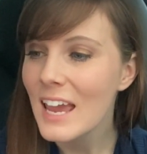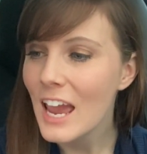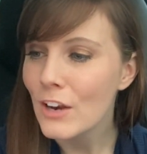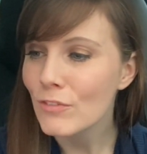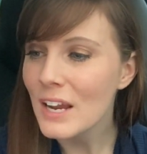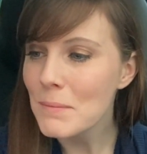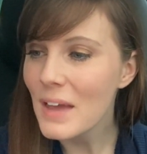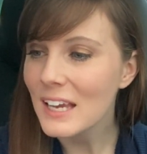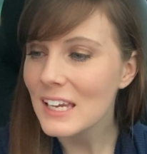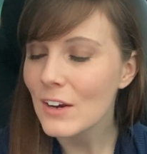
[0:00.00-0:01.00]
And right
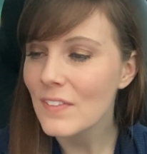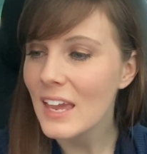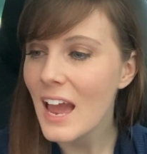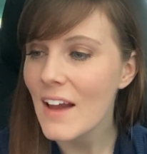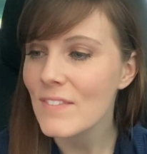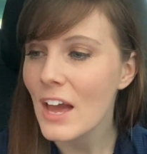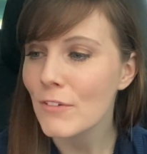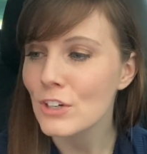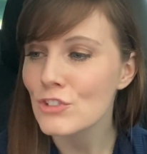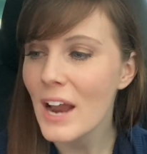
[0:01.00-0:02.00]
back here, they have that
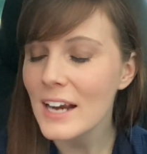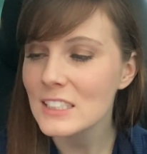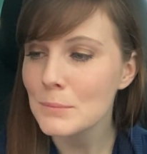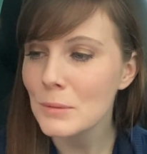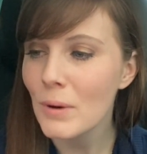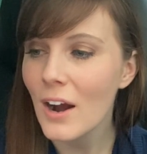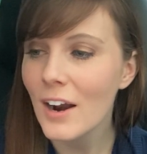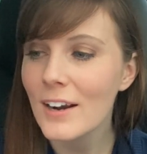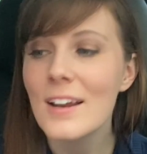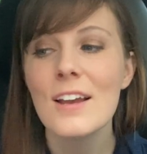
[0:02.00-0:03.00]
retractable
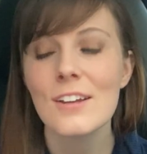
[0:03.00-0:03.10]
part,